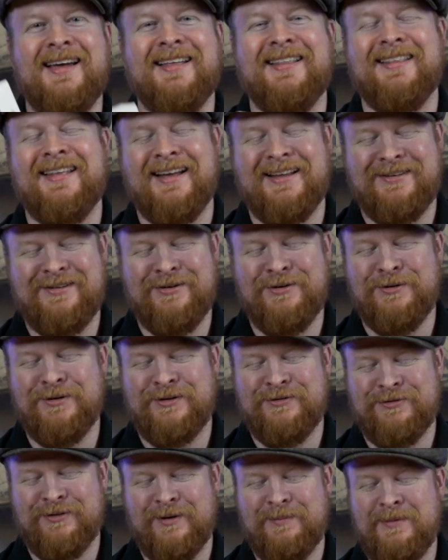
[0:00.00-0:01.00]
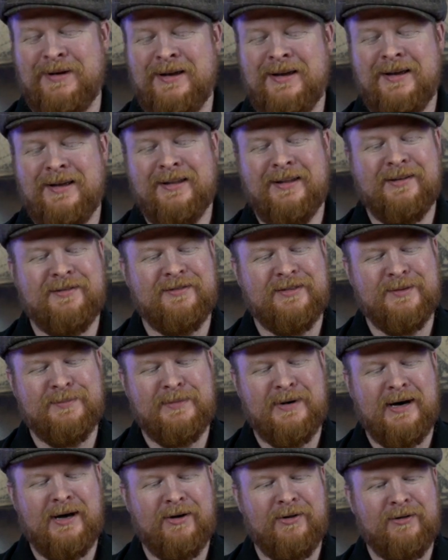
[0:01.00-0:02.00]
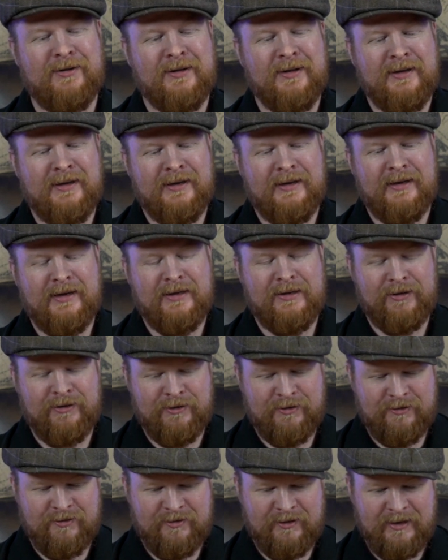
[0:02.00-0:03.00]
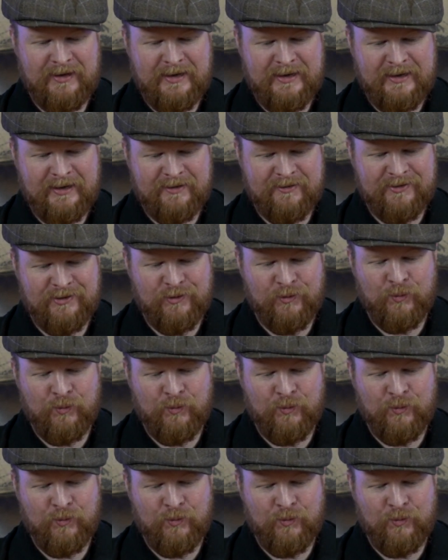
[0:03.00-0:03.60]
that's who it's from. This is the model, it looks like it's the